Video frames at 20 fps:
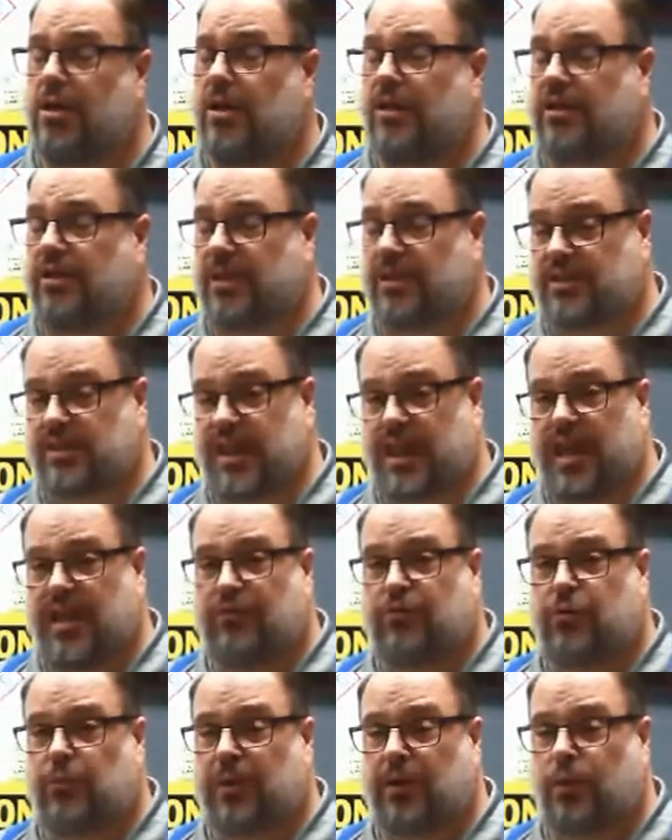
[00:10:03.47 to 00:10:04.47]
Does it
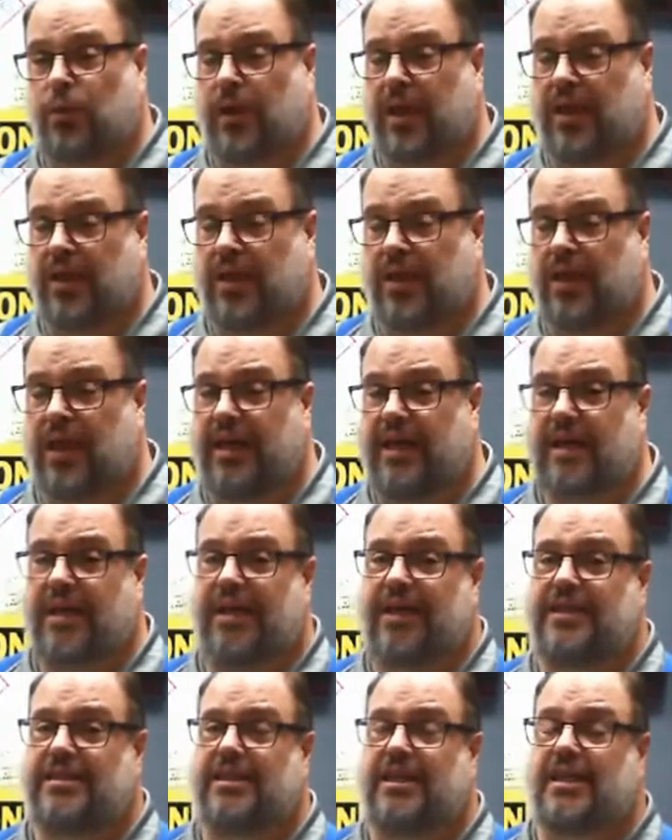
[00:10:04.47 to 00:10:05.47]
have to be regulated?
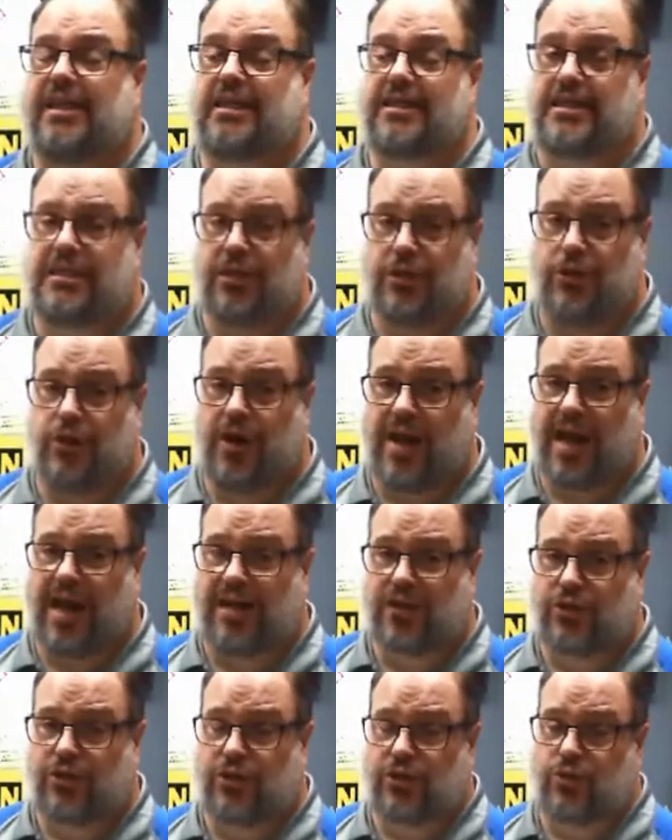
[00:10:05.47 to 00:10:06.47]
Is it considered a
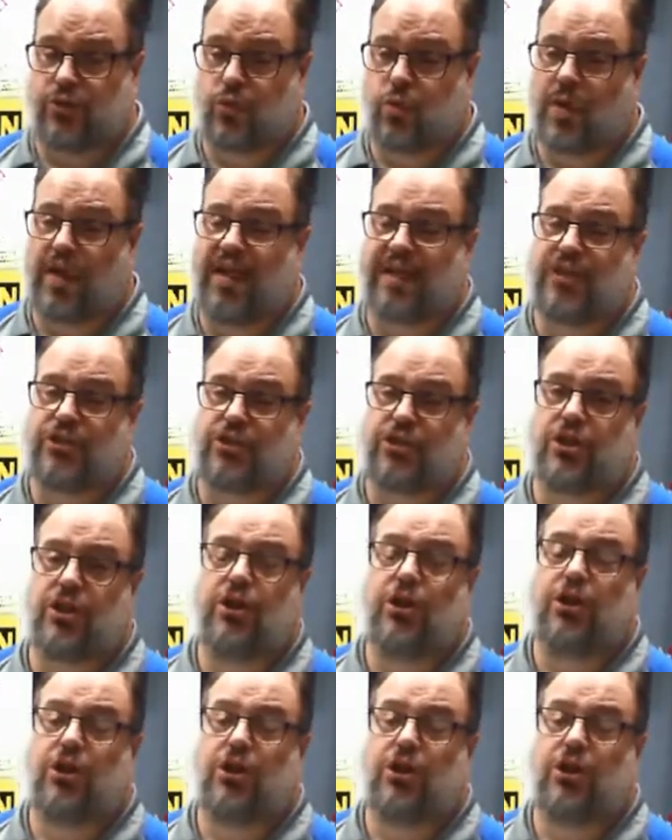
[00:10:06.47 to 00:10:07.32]
hazardous waste?